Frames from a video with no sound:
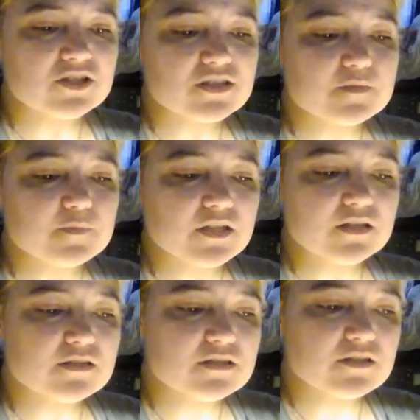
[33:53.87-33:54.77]
just
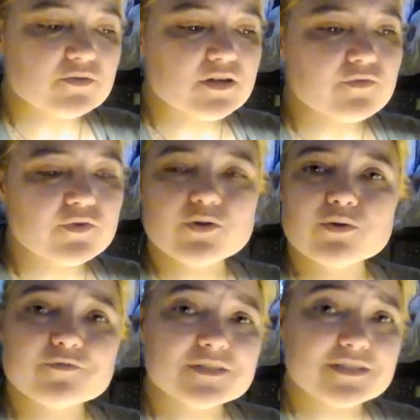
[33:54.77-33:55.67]
because you never
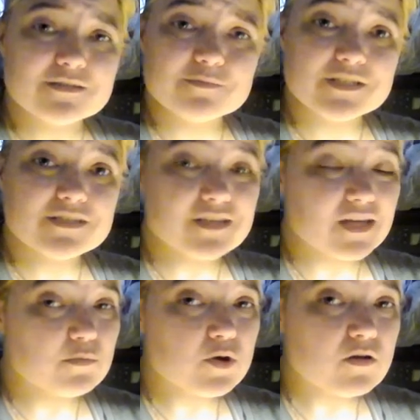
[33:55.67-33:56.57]
know if it's going to be a
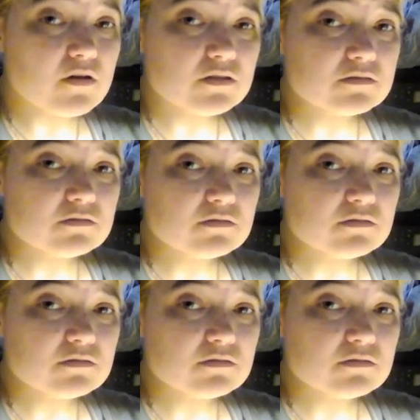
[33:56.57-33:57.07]
scam or not.